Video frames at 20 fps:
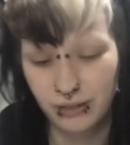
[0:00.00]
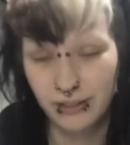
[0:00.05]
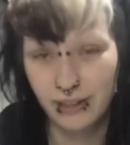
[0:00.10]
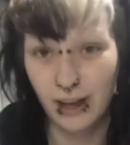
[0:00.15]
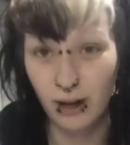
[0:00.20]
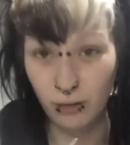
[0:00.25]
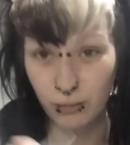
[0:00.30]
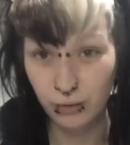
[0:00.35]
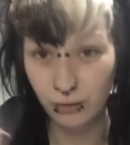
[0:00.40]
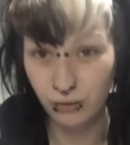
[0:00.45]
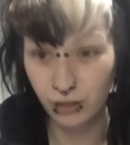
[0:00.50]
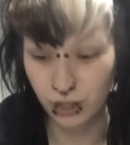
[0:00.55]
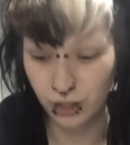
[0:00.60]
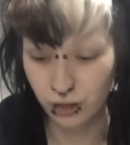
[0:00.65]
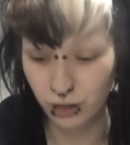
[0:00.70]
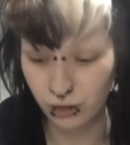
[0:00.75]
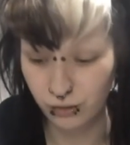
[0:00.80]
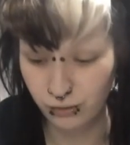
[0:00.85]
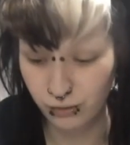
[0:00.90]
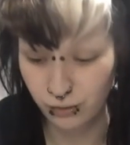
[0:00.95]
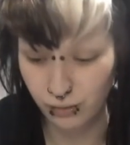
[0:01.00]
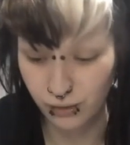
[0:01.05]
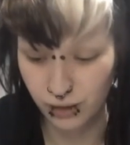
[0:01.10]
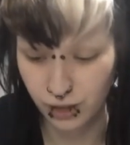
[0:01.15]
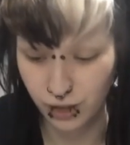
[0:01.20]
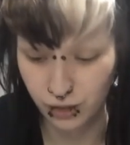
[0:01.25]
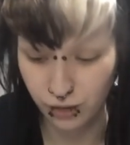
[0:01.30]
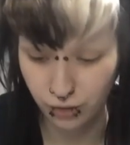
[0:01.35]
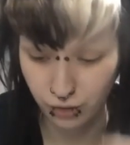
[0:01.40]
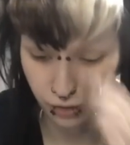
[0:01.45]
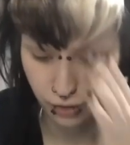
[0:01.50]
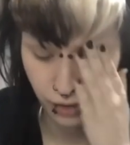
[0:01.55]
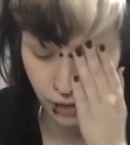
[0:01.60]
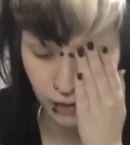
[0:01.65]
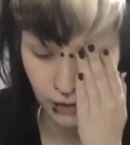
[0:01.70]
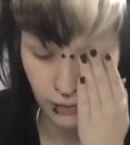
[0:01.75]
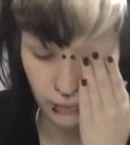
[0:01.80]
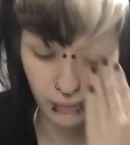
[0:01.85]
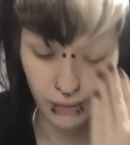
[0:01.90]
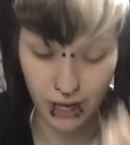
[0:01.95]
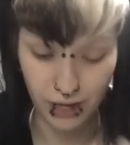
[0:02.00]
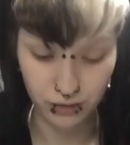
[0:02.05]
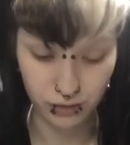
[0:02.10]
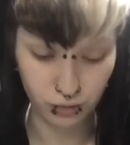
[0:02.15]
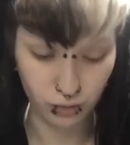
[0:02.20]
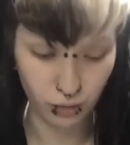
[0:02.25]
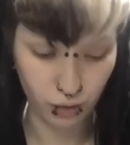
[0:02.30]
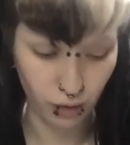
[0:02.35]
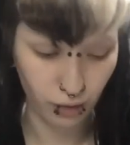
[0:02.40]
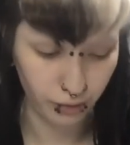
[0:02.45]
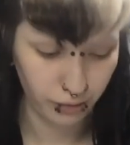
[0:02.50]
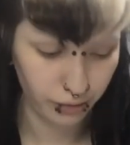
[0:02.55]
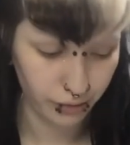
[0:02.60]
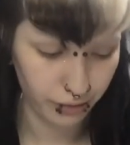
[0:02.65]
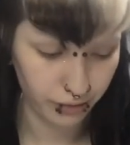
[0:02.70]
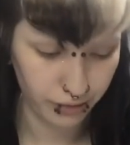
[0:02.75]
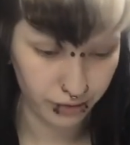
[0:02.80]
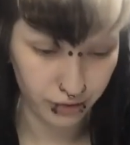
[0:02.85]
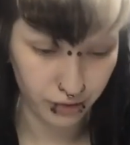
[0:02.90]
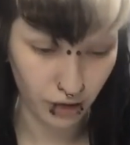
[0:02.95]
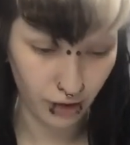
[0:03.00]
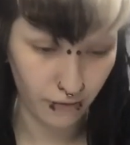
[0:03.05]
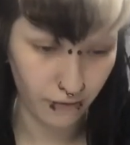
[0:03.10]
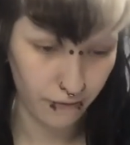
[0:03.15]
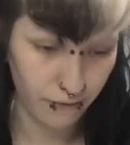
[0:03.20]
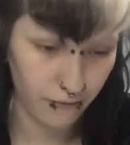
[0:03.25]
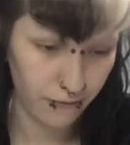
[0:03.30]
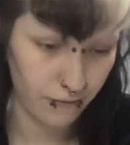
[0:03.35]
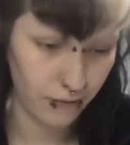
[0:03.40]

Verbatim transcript: That will be really cute for when I do pastel goth stuff.